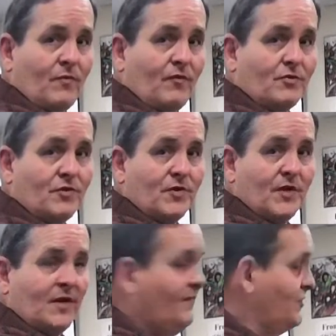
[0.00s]
refrigerant
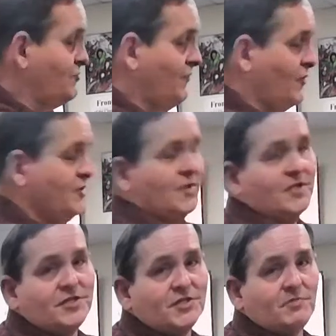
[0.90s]
in it. If there's refrigerant
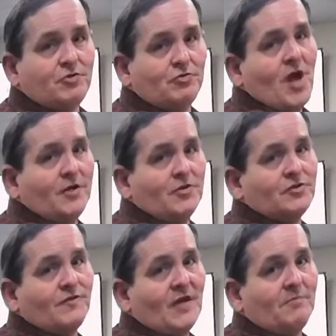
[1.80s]
in the system, do not
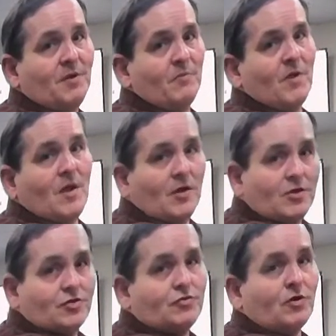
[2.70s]
use a vacuum pump.
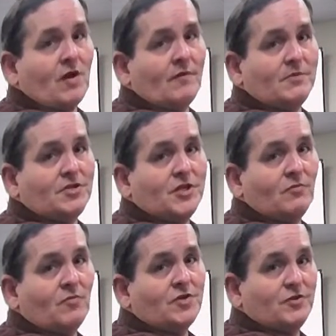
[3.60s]
Use a recovery
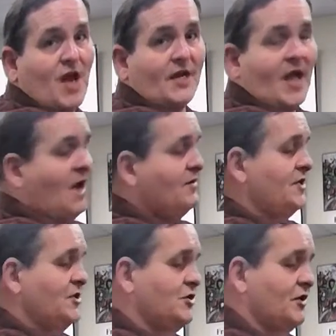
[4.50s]
machine. Once you got it
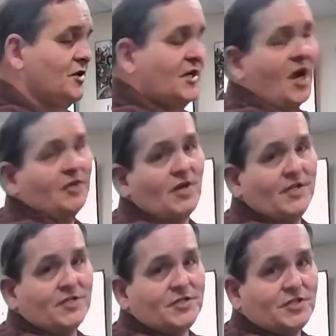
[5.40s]
out, then you can
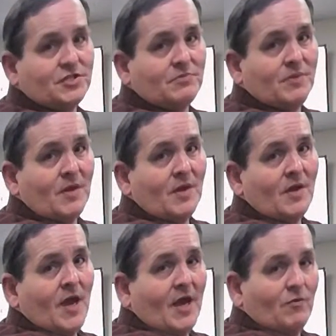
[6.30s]
dehydrate the system
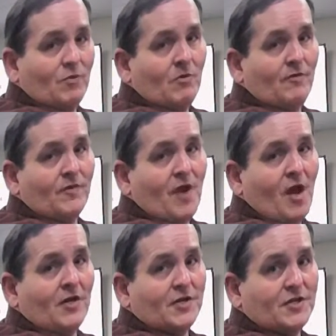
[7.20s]
and remove the
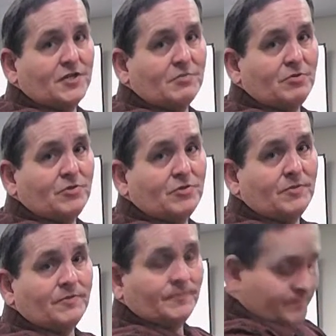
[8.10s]
non-condensables.